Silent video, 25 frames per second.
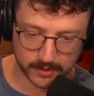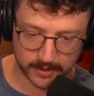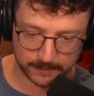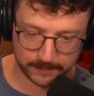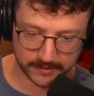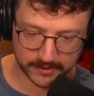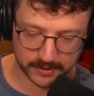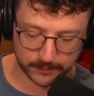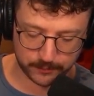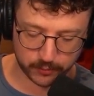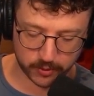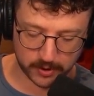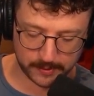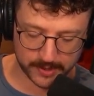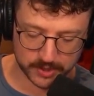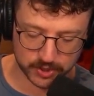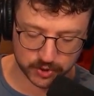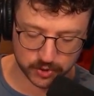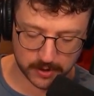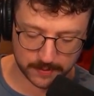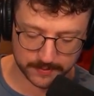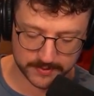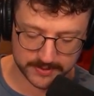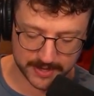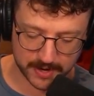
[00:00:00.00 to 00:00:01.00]
but I'll probably
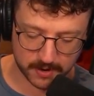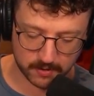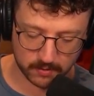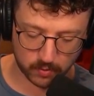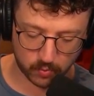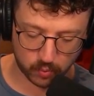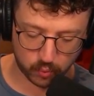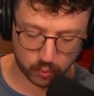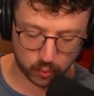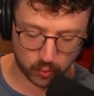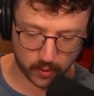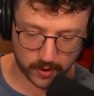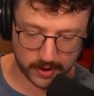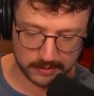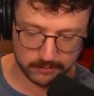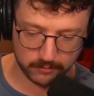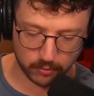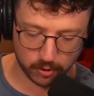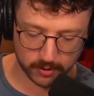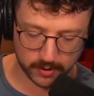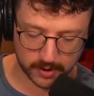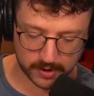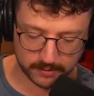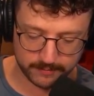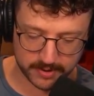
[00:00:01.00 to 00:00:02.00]
drop down 1
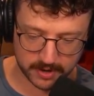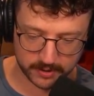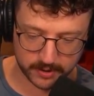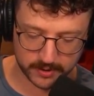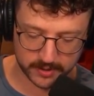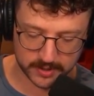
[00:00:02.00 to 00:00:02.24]
more unbound